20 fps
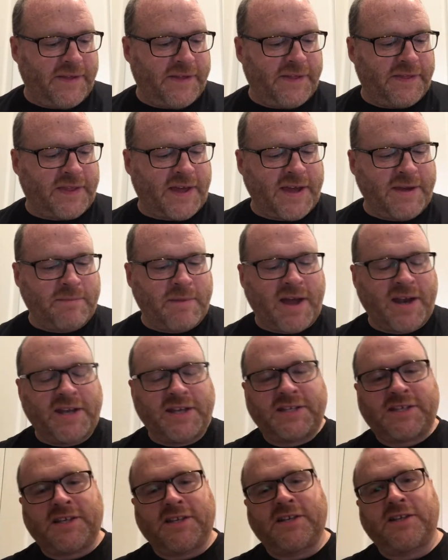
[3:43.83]
they
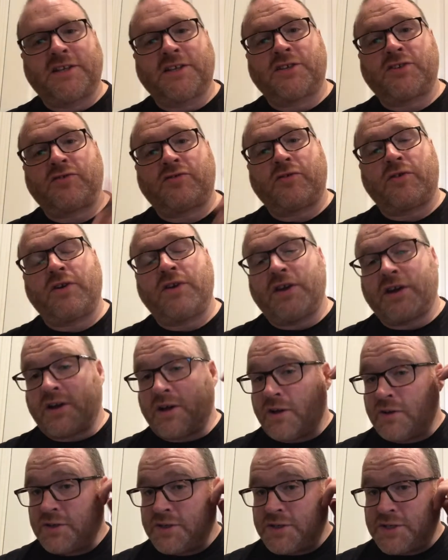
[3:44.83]
manage to destroy the
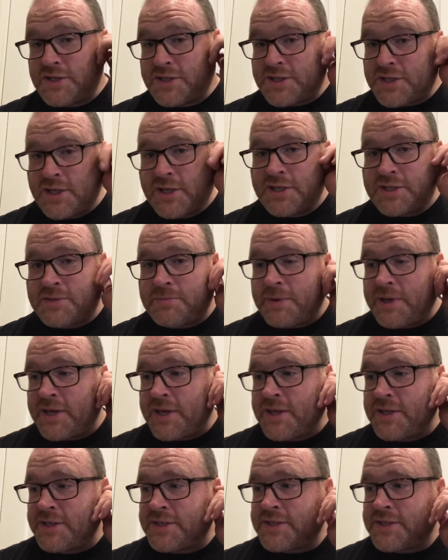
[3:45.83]
consciousness because